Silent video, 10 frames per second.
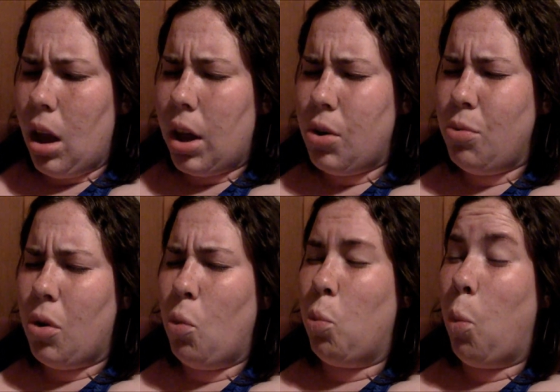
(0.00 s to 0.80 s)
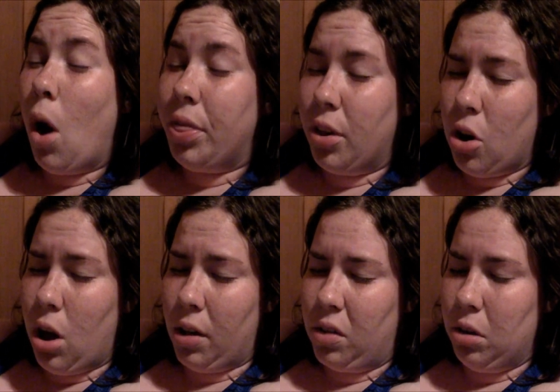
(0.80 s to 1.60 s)
I don't know what the
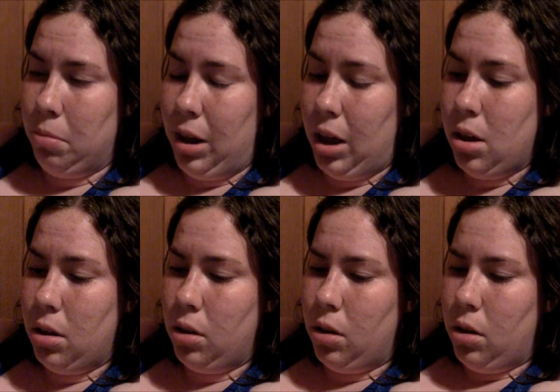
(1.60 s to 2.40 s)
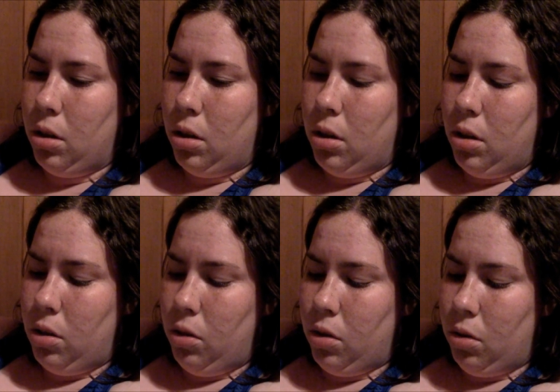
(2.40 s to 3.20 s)
cause could be.
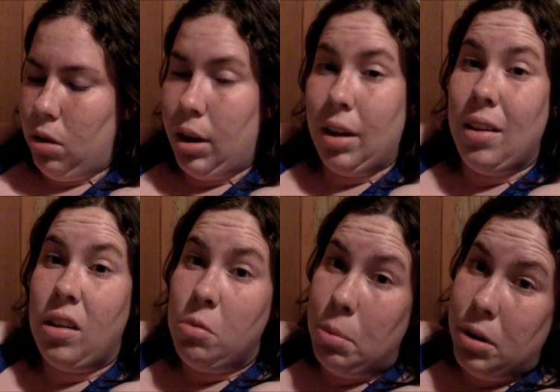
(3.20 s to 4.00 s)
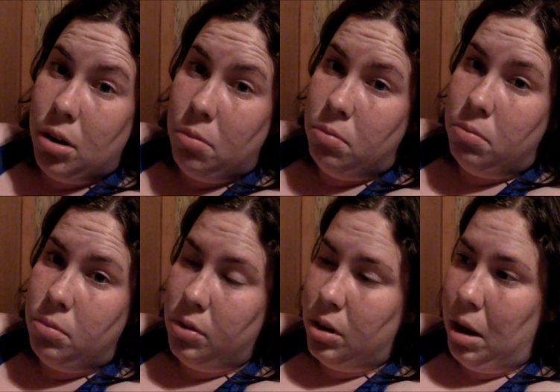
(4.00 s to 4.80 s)
So, like, I text my mom,
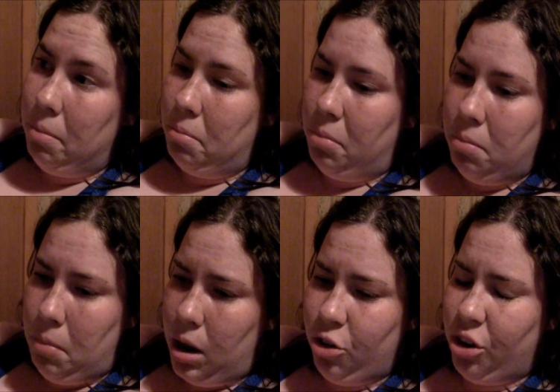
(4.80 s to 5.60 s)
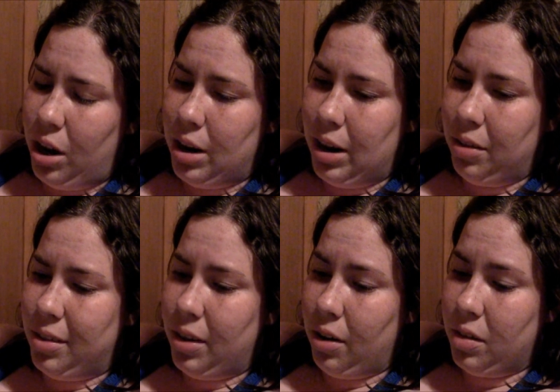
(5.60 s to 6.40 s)
and then I managed to get
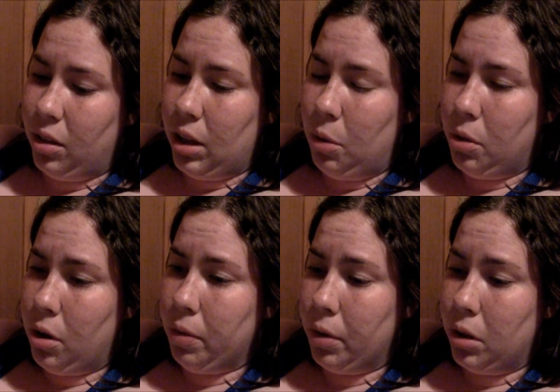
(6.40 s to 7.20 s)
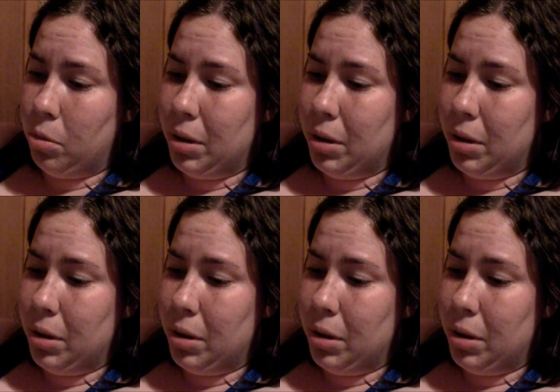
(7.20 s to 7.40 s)
downstairs and lay with her for a little